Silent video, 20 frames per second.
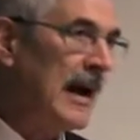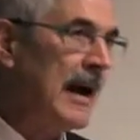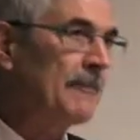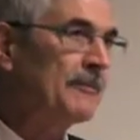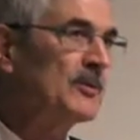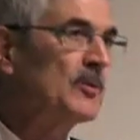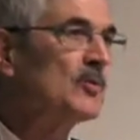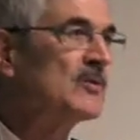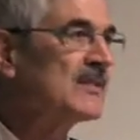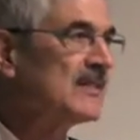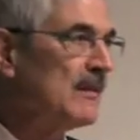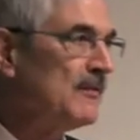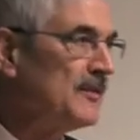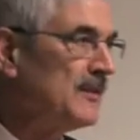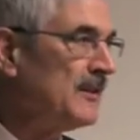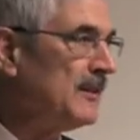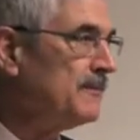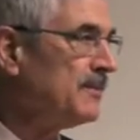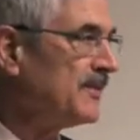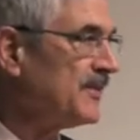up to
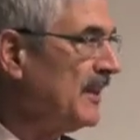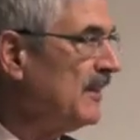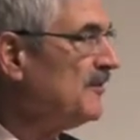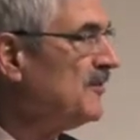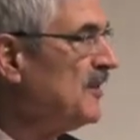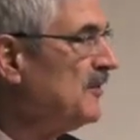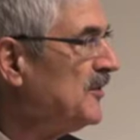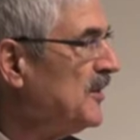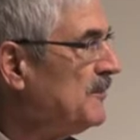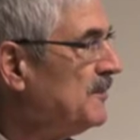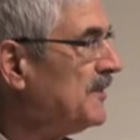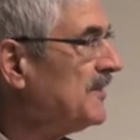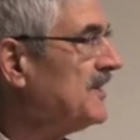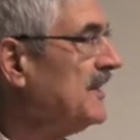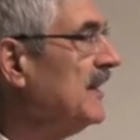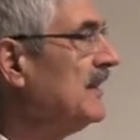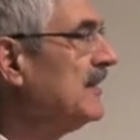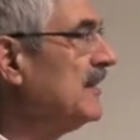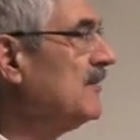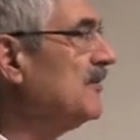70%,
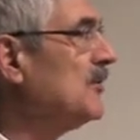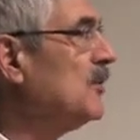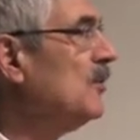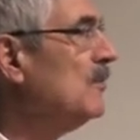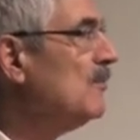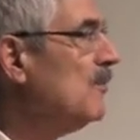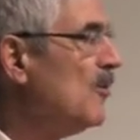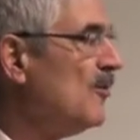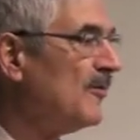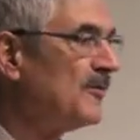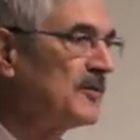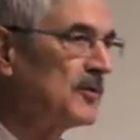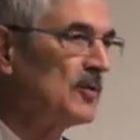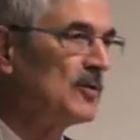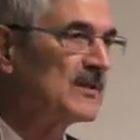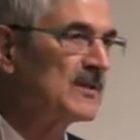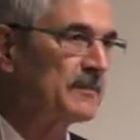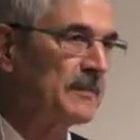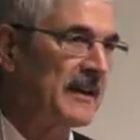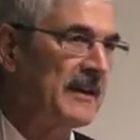50% if you move
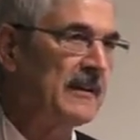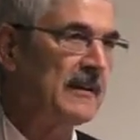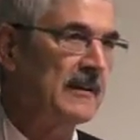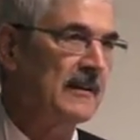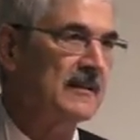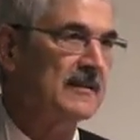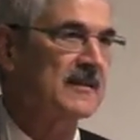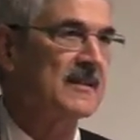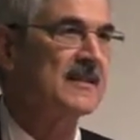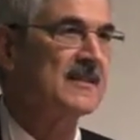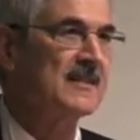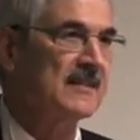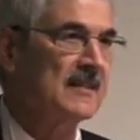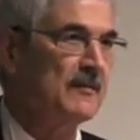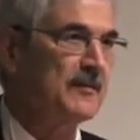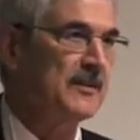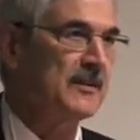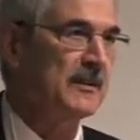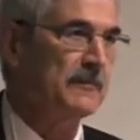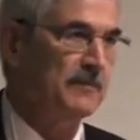to sprinklers and
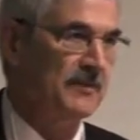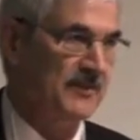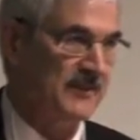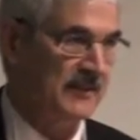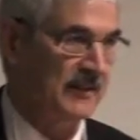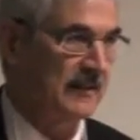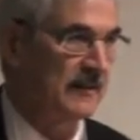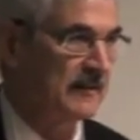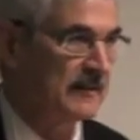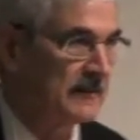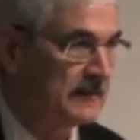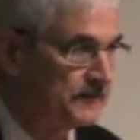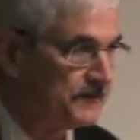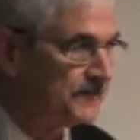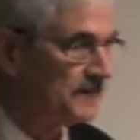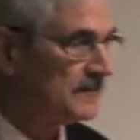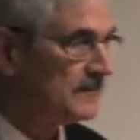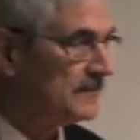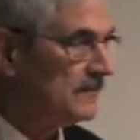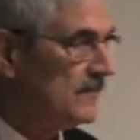70%
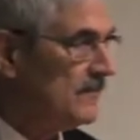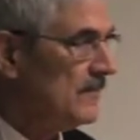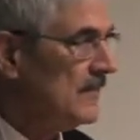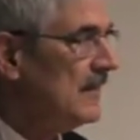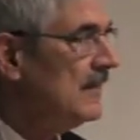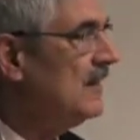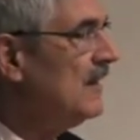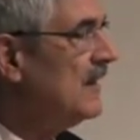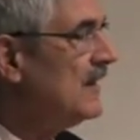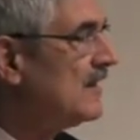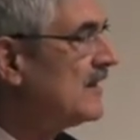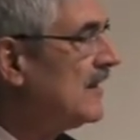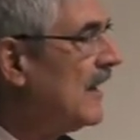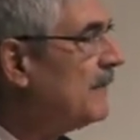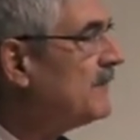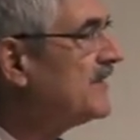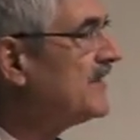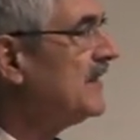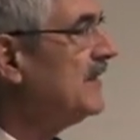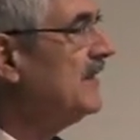
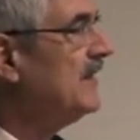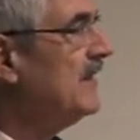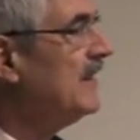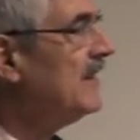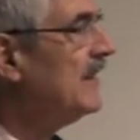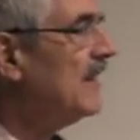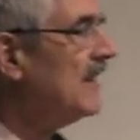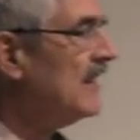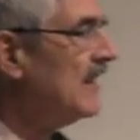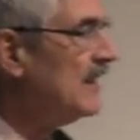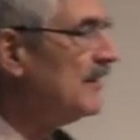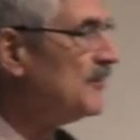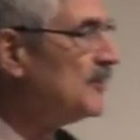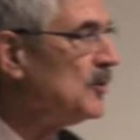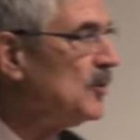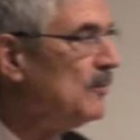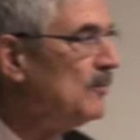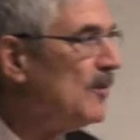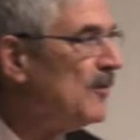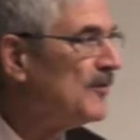subsidy
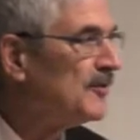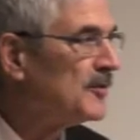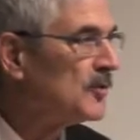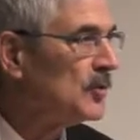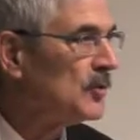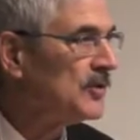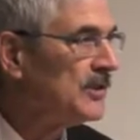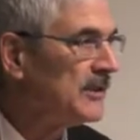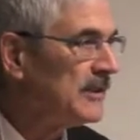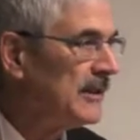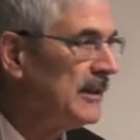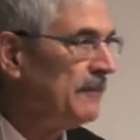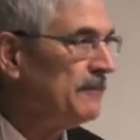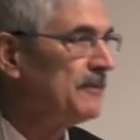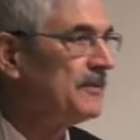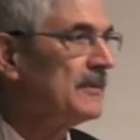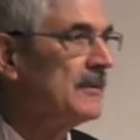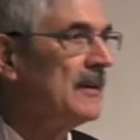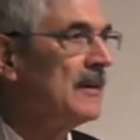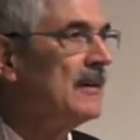if you move to
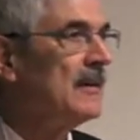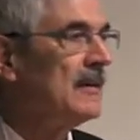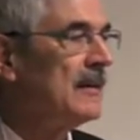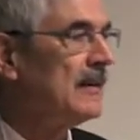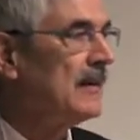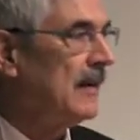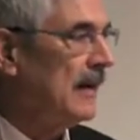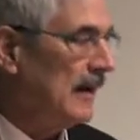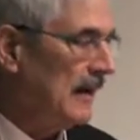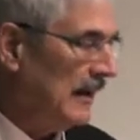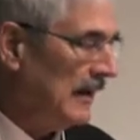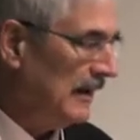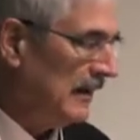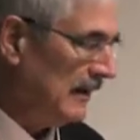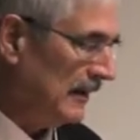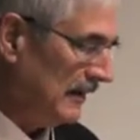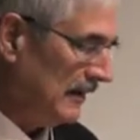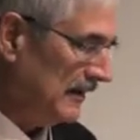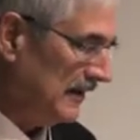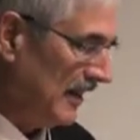drip.
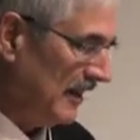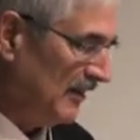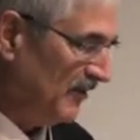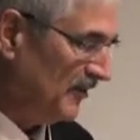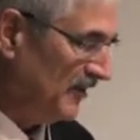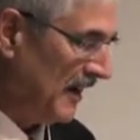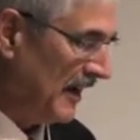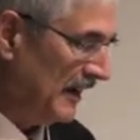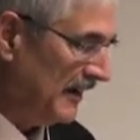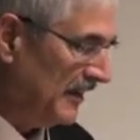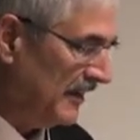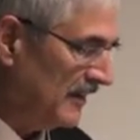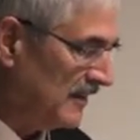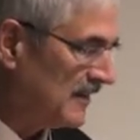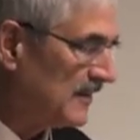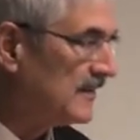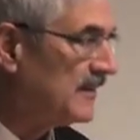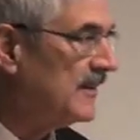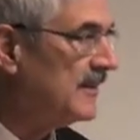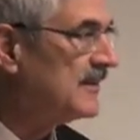Uh, they
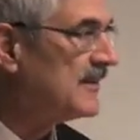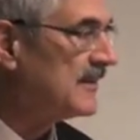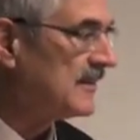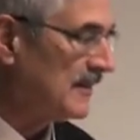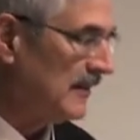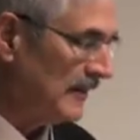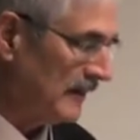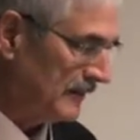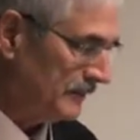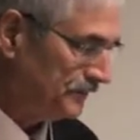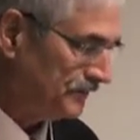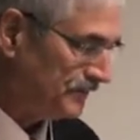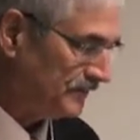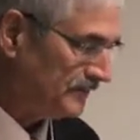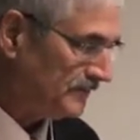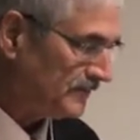finance this uh,